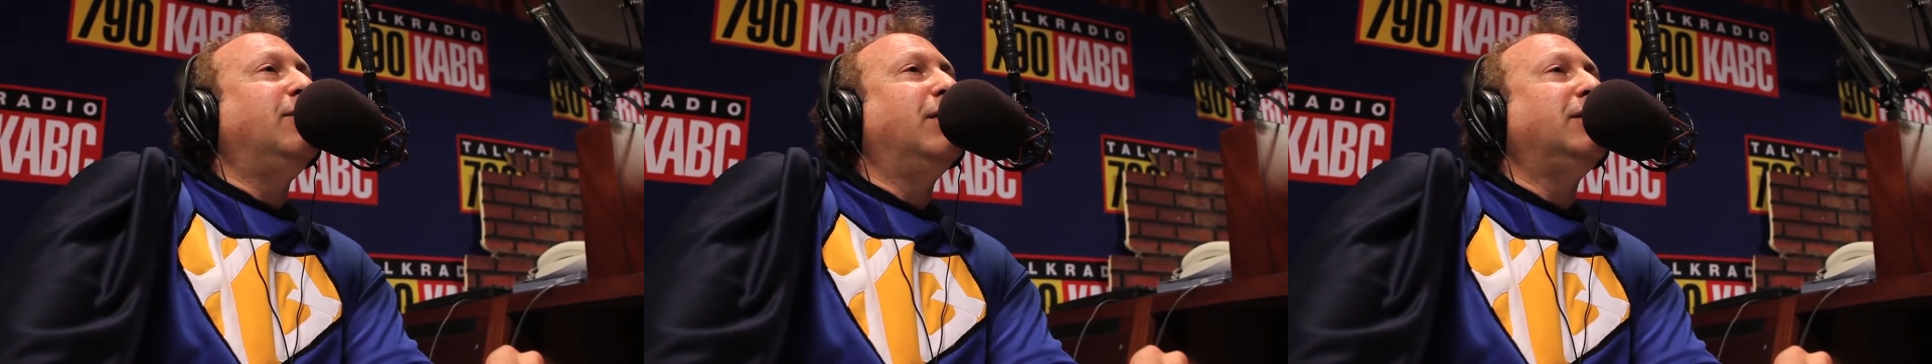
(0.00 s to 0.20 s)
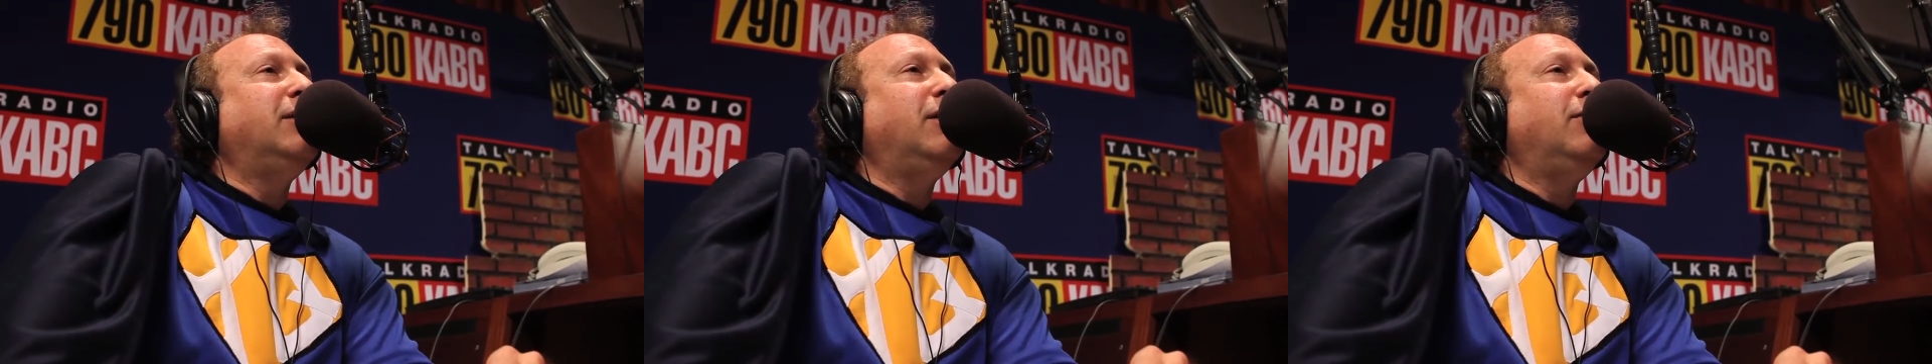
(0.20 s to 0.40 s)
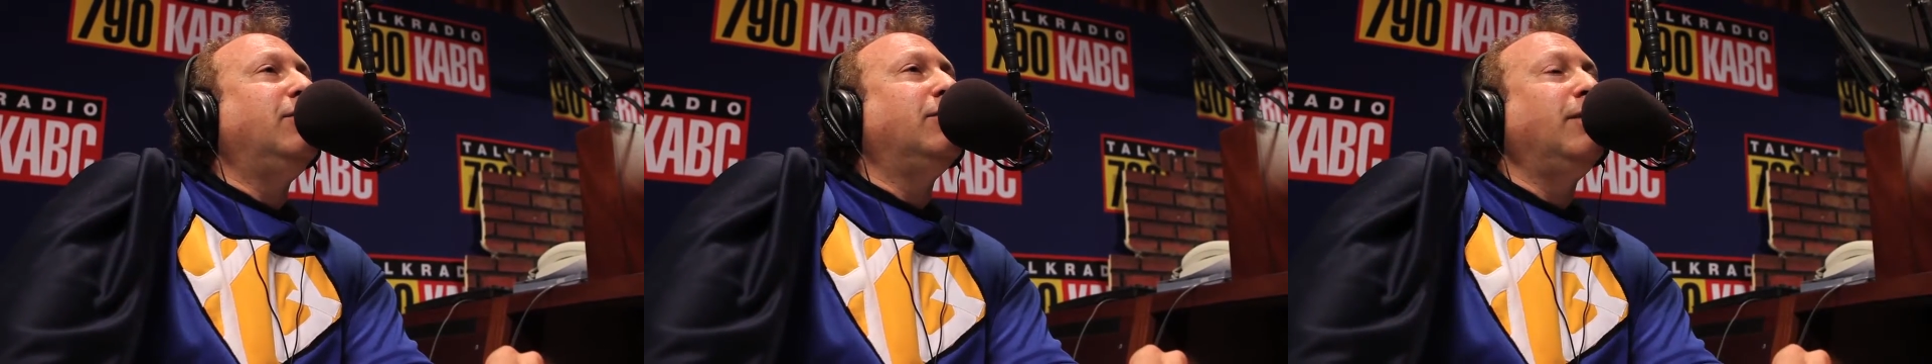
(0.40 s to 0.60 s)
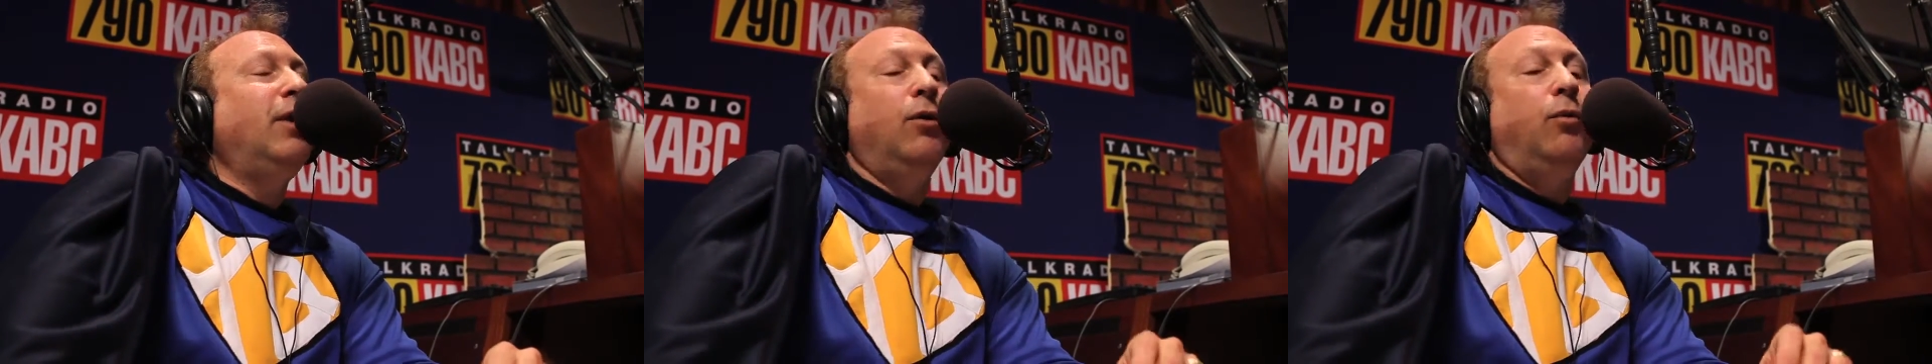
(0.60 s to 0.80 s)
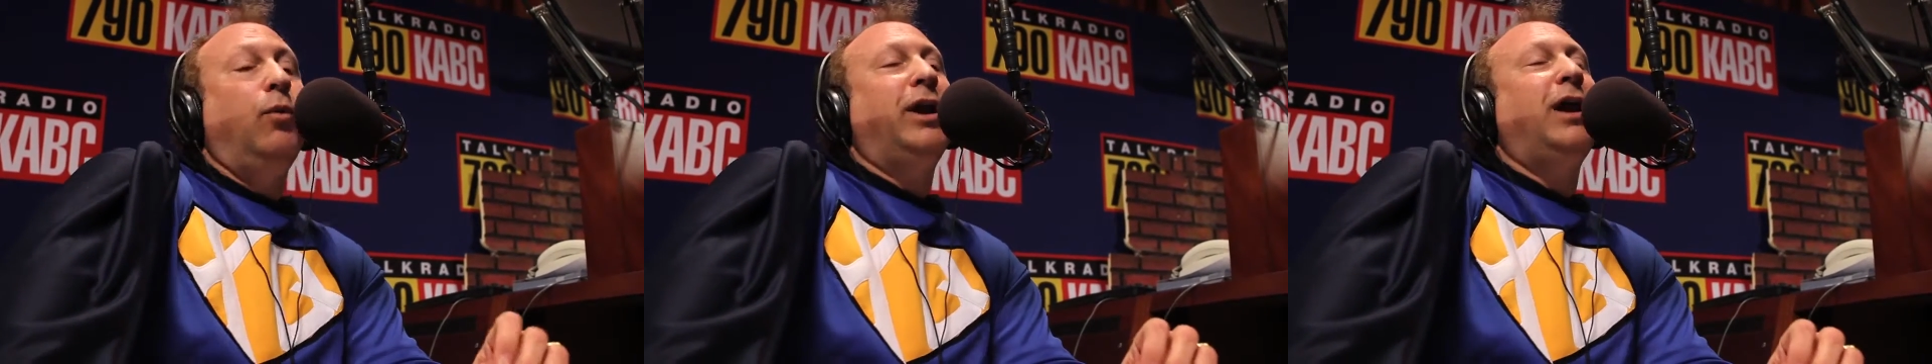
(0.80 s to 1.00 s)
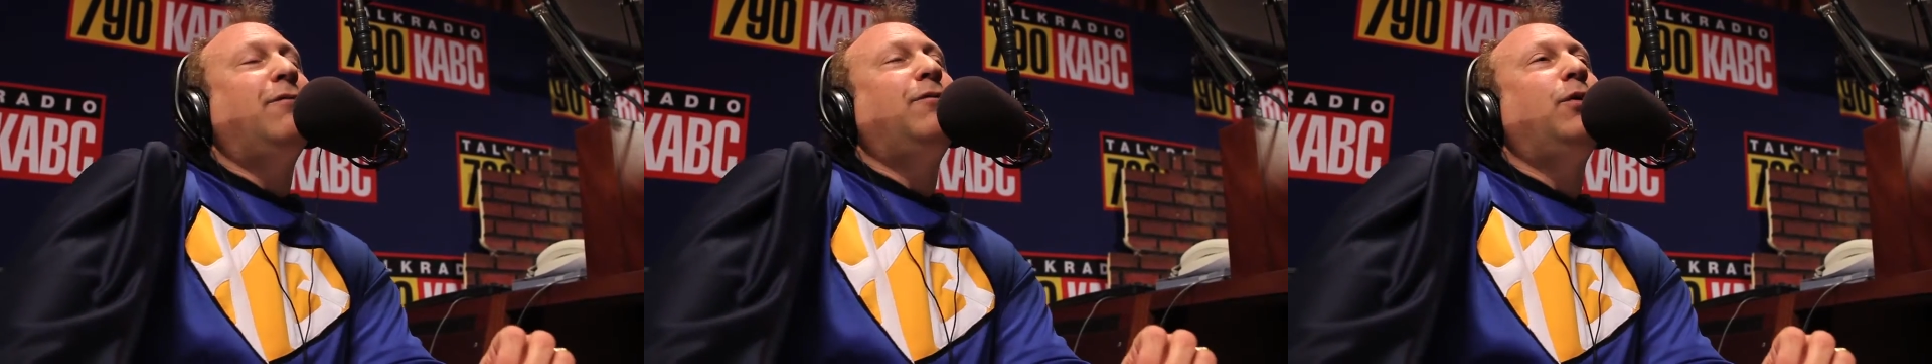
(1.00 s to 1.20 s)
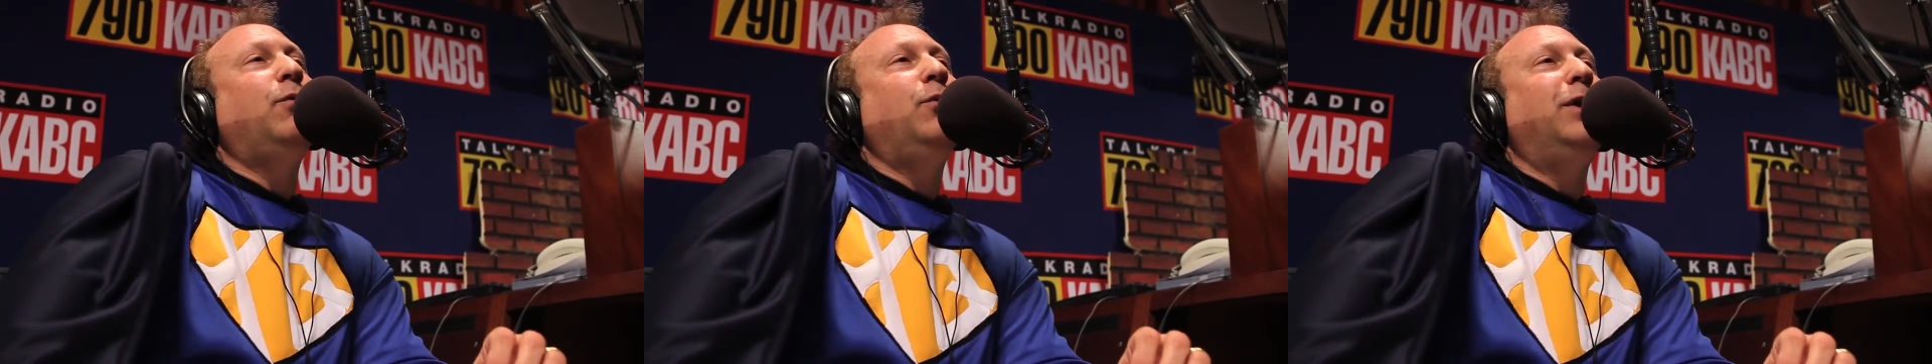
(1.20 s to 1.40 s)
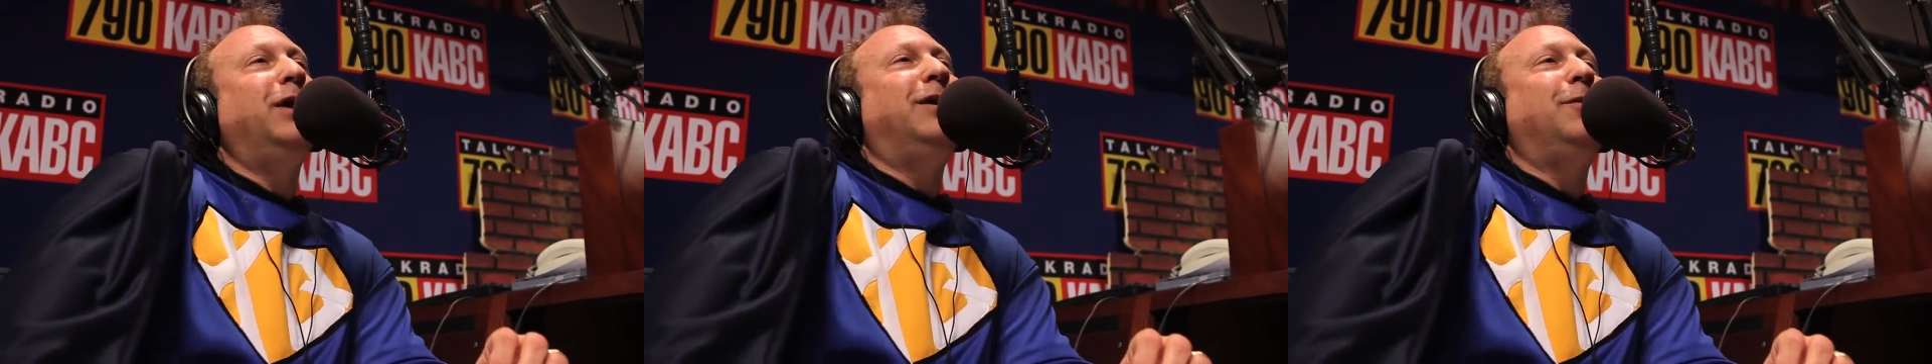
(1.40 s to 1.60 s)
but whatever
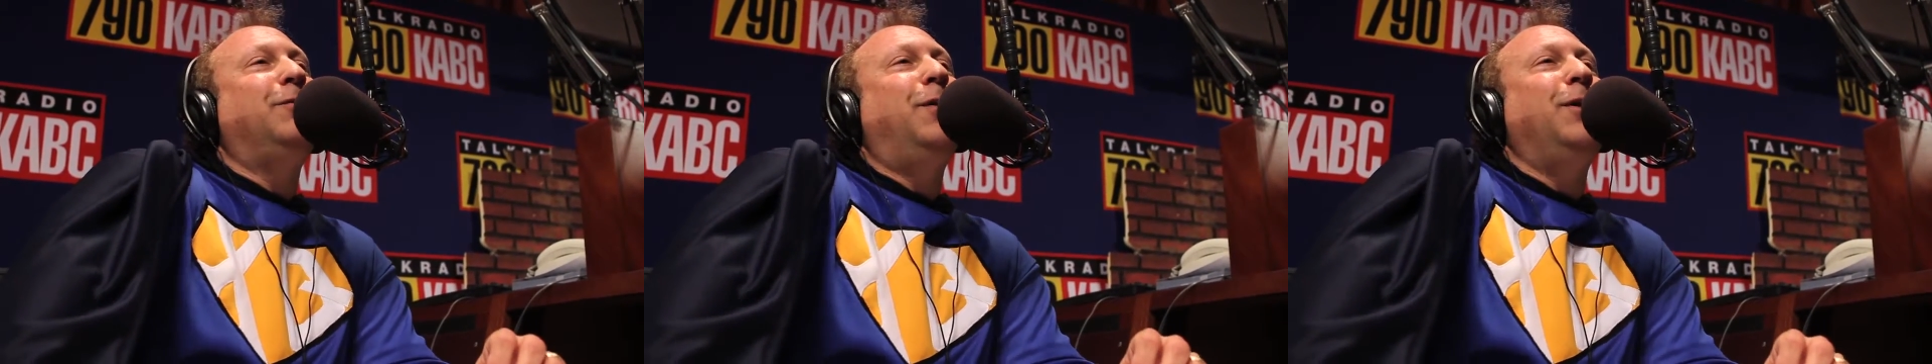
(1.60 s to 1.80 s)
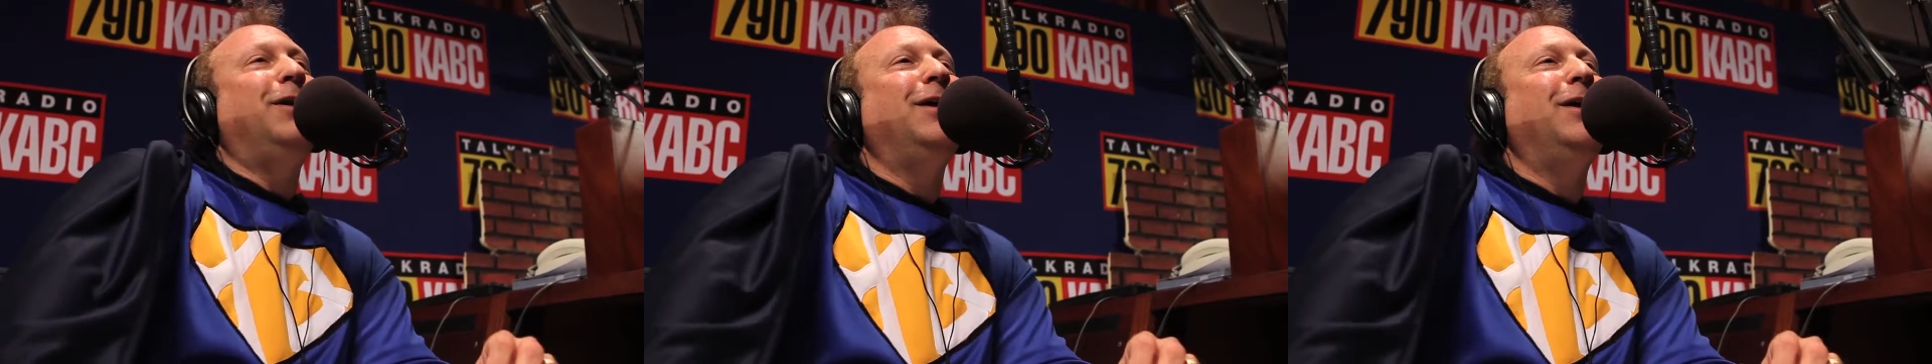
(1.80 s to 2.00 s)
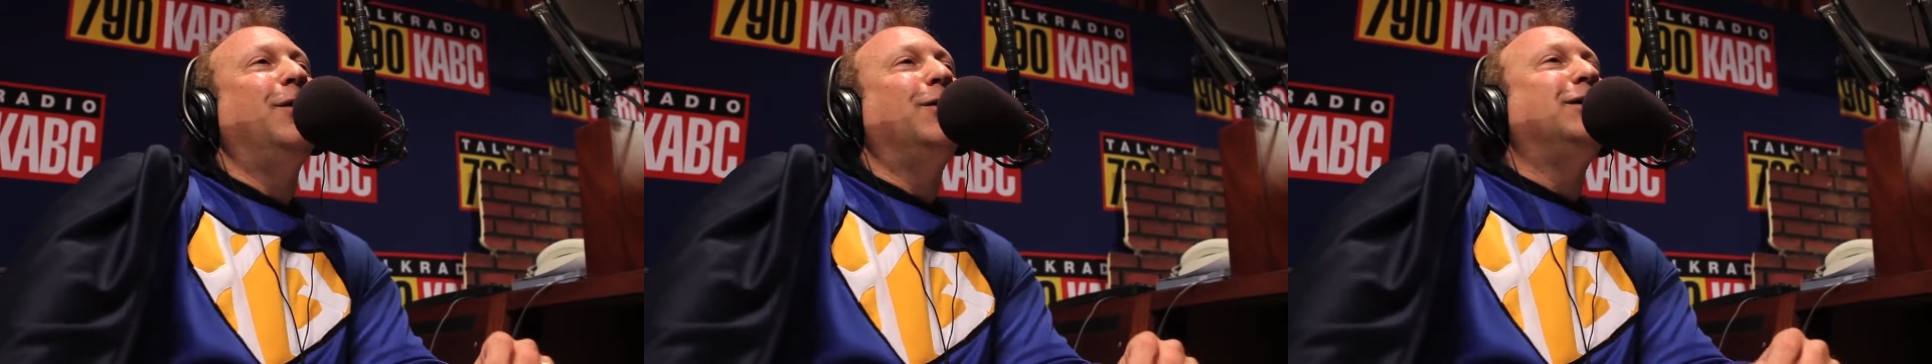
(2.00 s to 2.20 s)
would be,